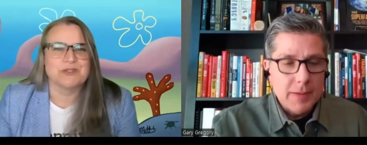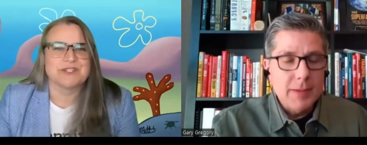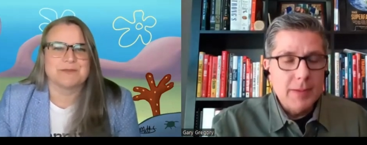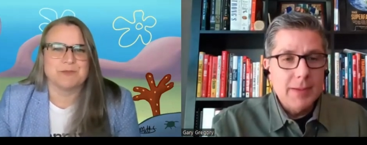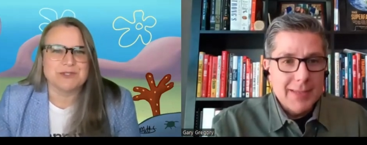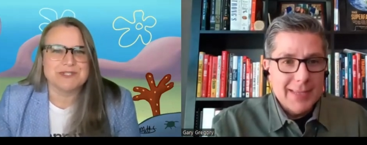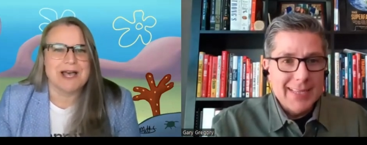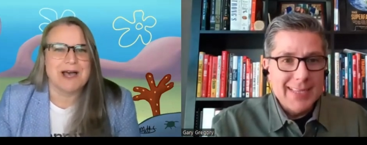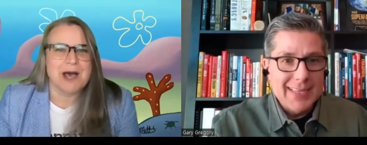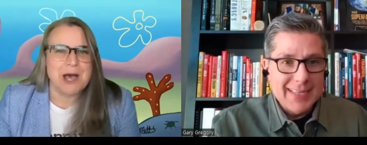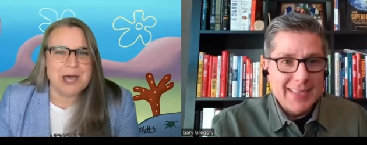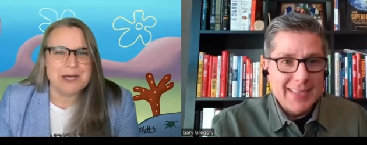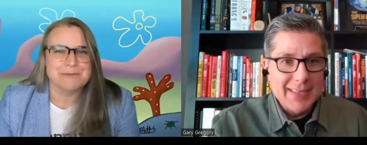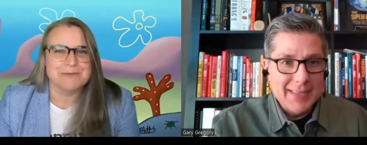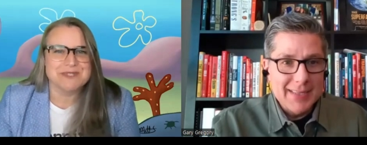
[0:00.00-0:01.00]
Speaker 1: multiple
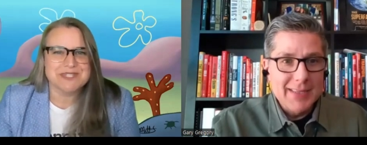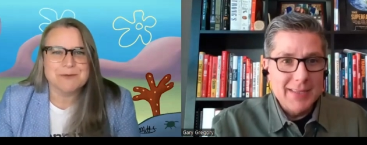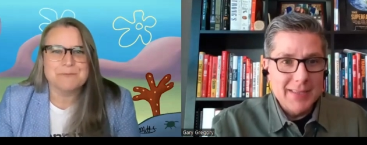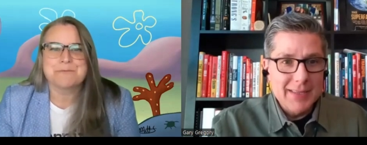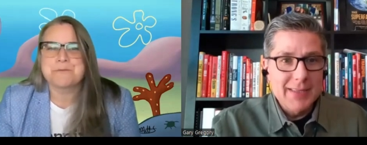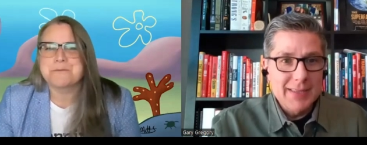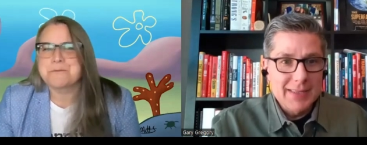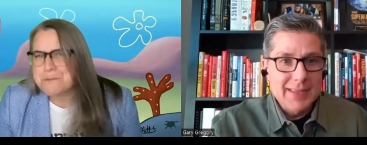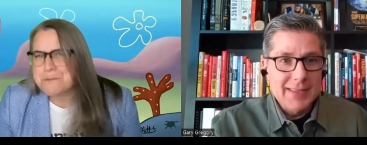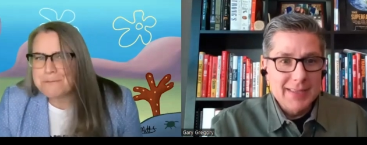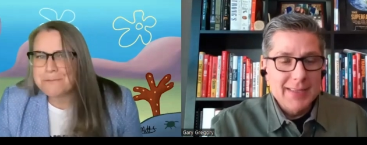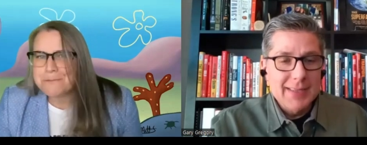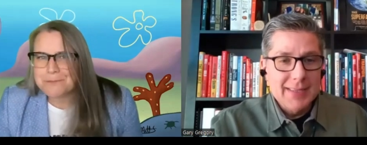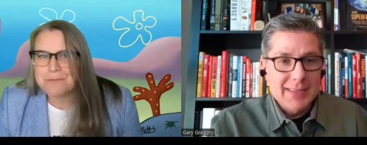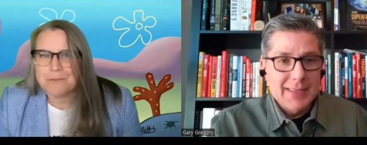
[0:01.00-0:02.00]
times,
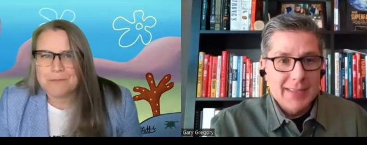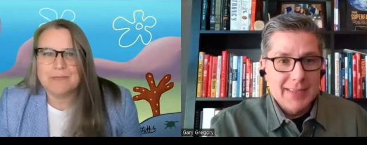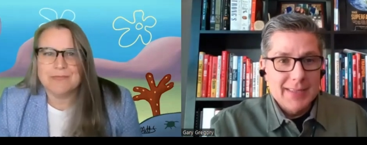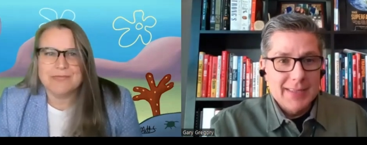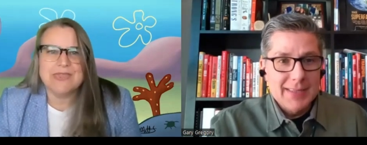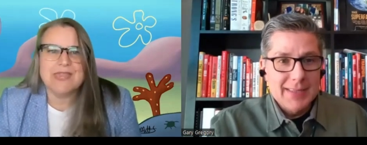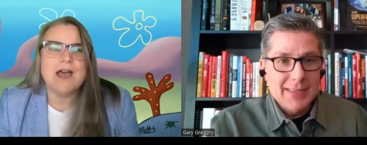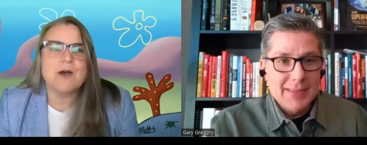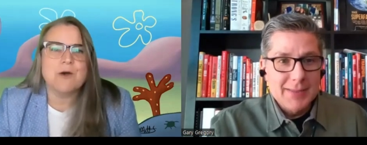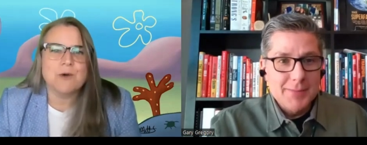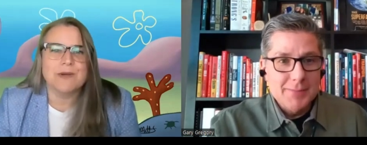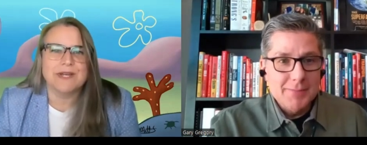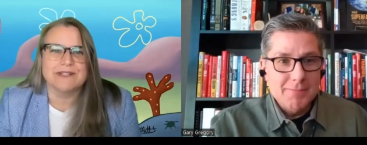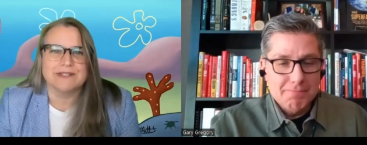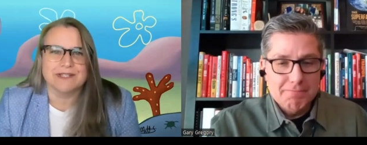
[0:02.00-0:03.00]

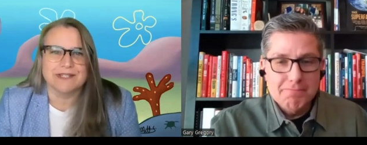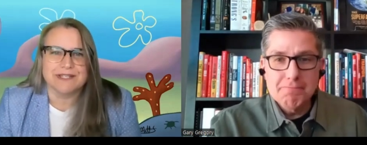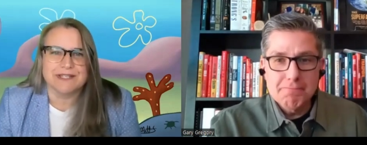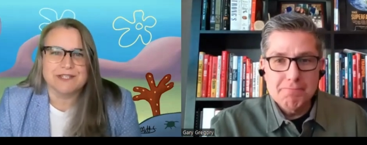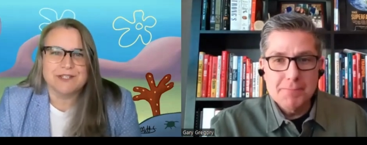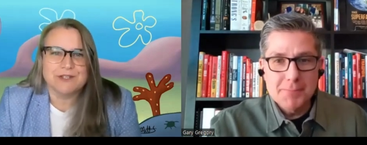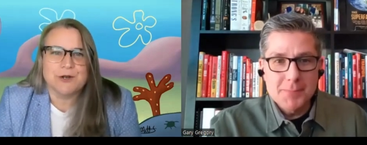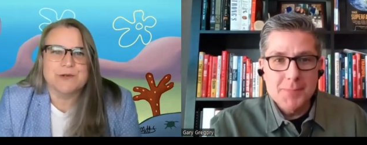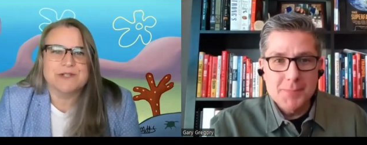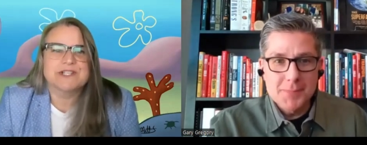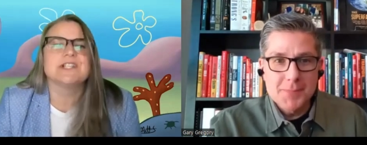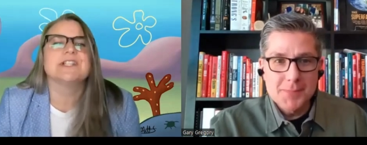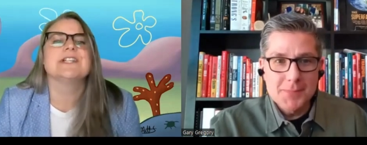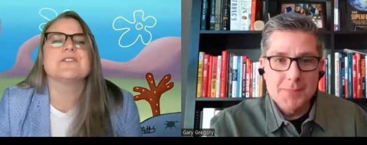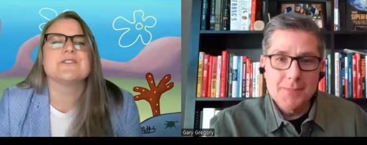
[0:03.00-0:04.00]
now it, you
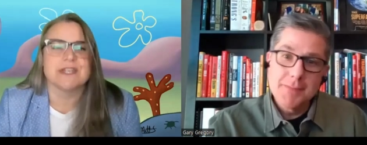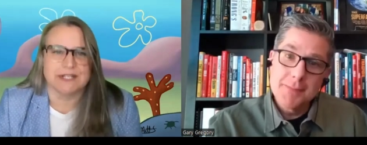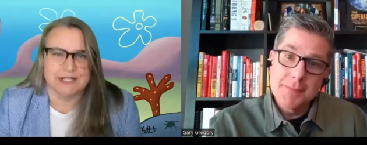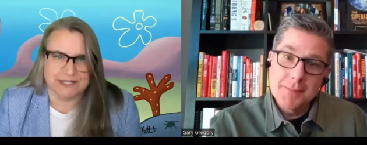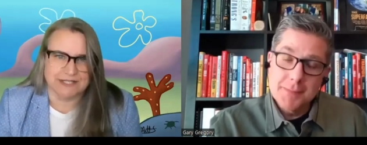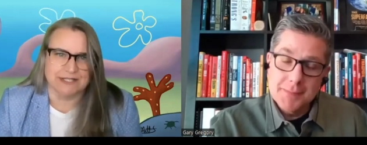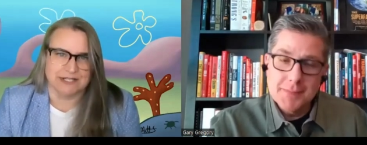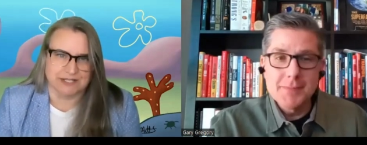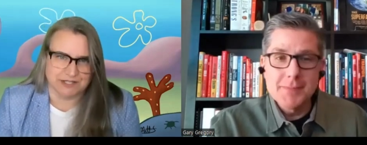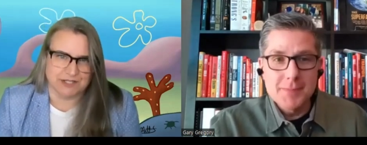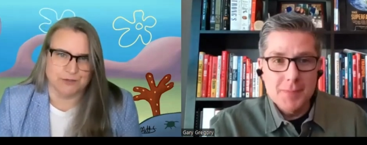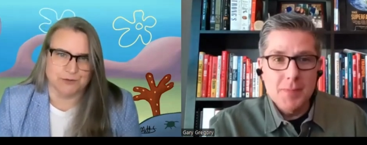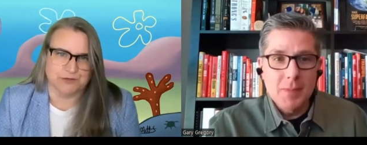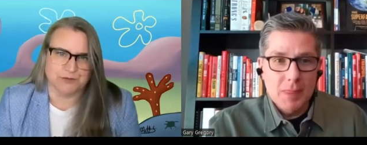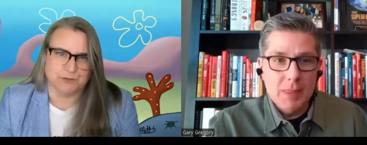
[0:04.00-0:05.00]
know, it's clear that it's an
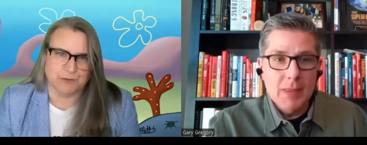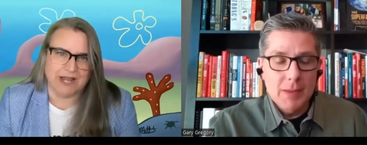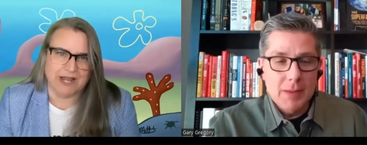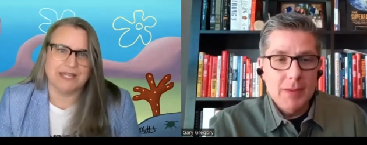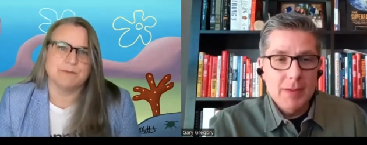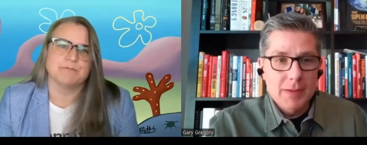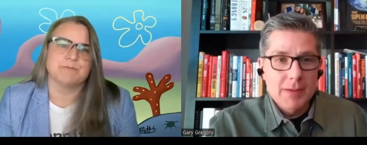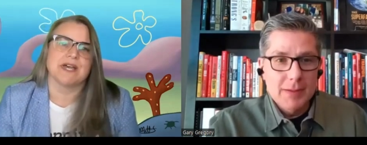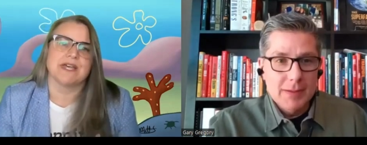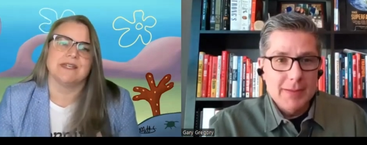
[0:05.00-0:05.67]
excuse, right?